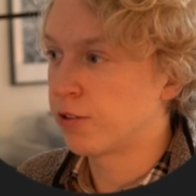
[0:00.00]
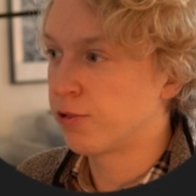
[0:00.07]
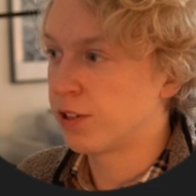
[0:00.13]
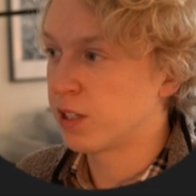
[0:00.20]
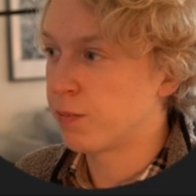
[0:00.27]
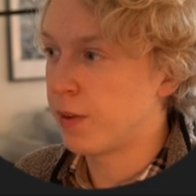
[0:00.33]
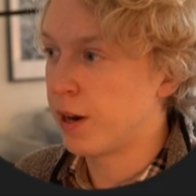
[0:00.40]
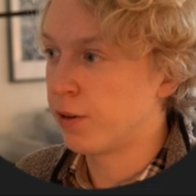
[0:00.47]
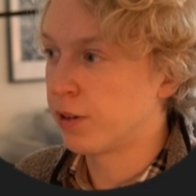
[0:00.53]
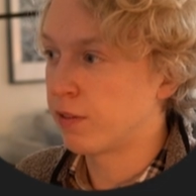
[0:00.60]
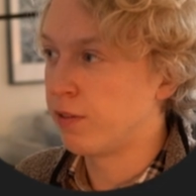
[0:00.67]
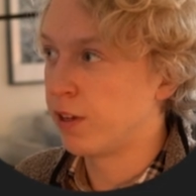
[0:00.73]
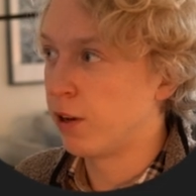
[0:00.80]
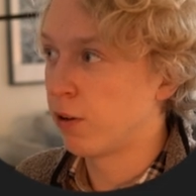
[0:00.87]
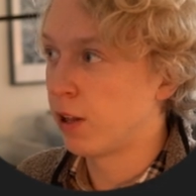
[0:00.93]

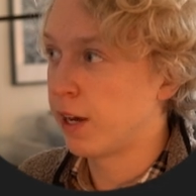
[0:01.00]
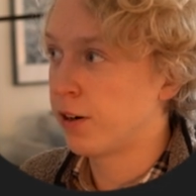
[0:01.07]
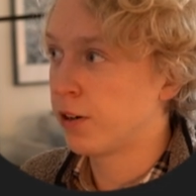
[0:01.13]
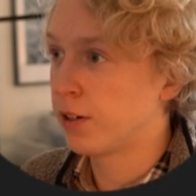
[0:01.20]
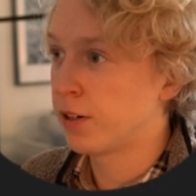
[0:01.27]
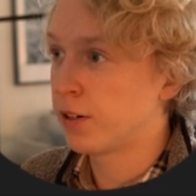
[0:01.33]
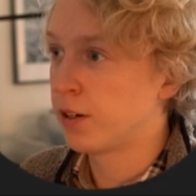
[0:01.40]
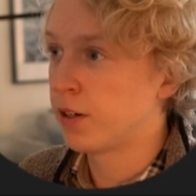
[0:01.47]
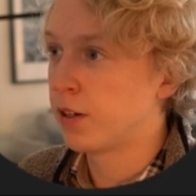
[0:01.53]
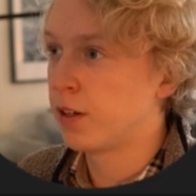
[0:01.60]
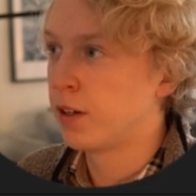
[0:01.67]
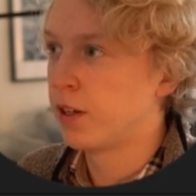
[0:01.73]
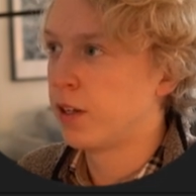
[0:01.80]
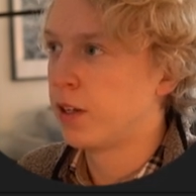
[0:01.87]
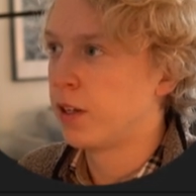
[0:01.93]
transparent video layer.
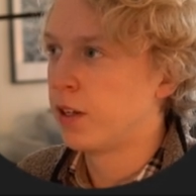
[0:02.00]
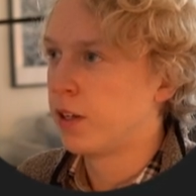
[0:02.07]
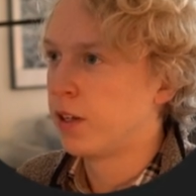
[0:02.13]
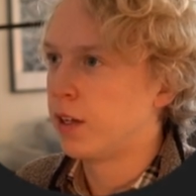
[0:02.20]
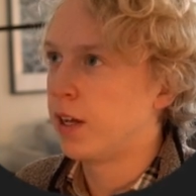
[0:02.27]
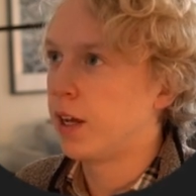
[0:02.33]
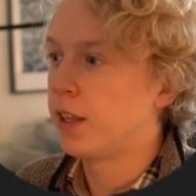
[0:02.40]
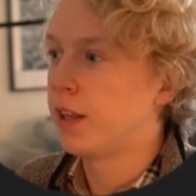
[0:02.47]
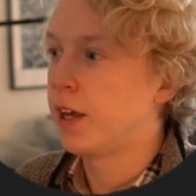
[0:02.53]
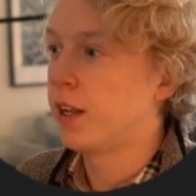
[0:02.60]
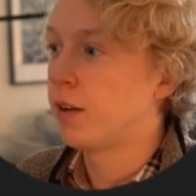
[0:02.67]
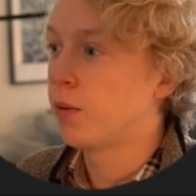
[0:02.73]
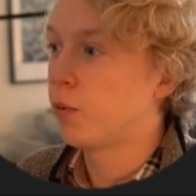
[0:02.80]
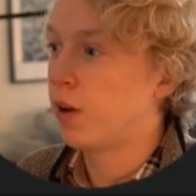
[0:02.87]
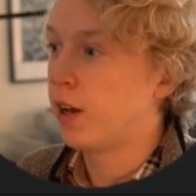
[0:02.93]
And
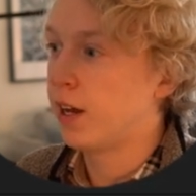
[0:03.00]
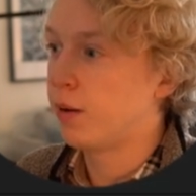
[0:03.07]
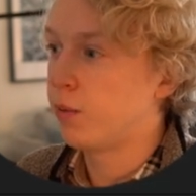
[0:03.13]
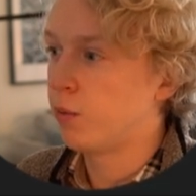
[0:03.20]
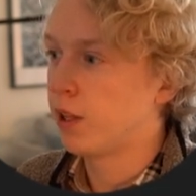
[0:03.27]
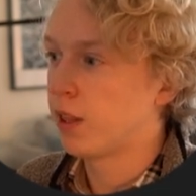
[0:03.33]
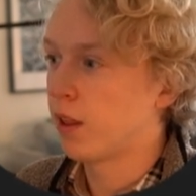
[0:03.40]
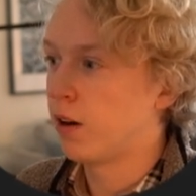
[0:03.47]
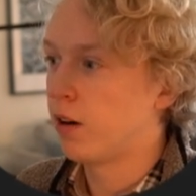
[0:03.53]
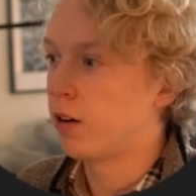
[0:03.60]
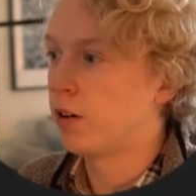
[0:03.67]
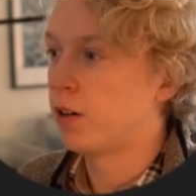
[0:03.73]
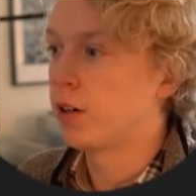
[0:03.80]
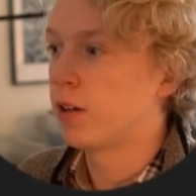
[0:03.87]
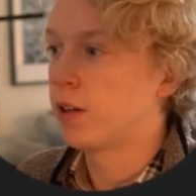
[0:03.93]
then with our